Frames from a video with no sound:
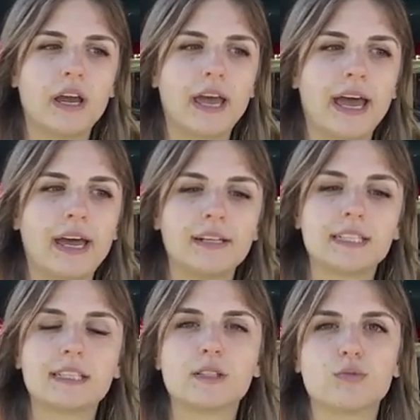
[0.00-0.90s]
And
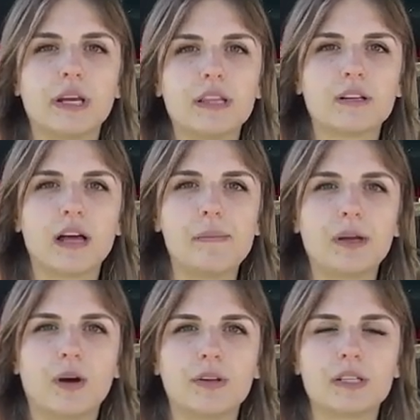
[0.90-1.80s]
since it's running the Climate
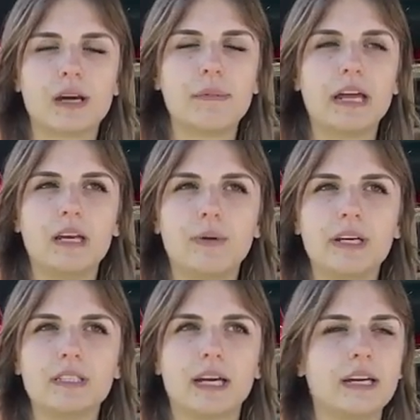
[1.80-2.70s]
all the time
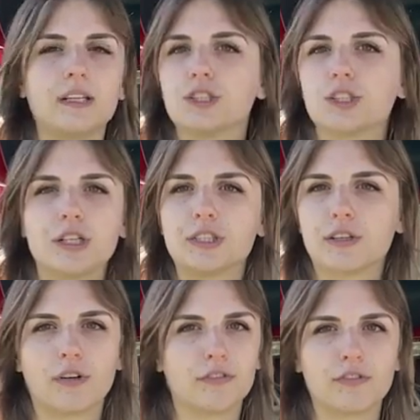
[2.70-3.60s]
anyways, I can just charge
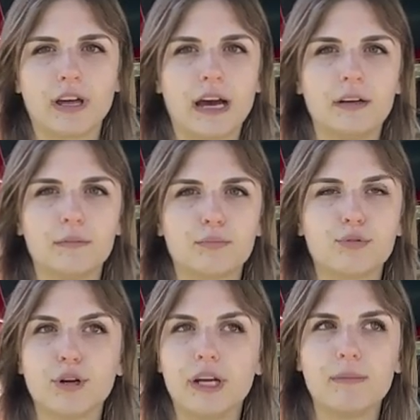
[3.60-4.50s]
stuff off of that
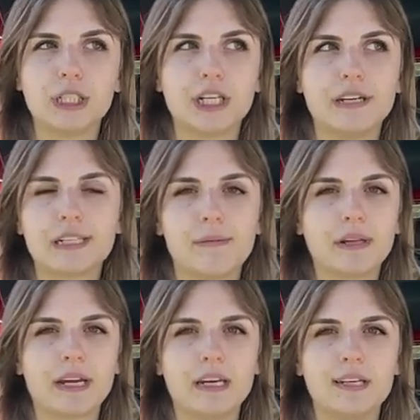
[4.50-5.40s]
pretty much any time that
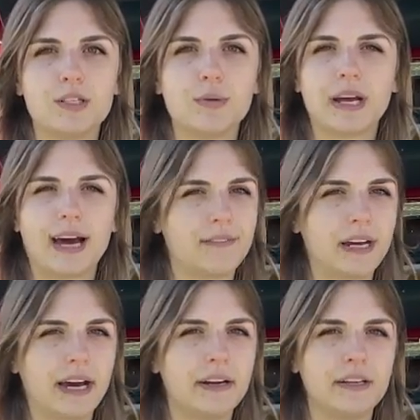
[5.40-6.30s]
I need to, and I haven't
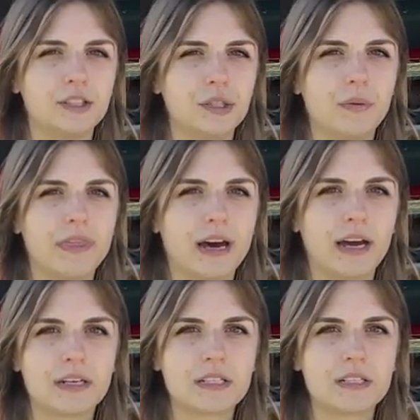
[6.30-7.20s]
had an issue with
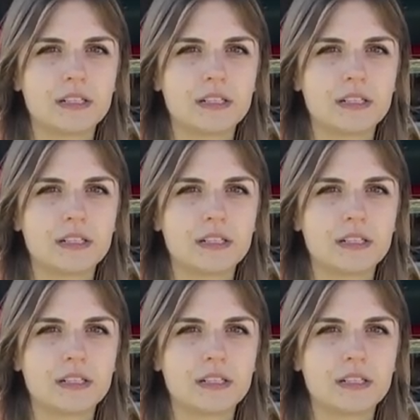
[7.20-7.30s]
that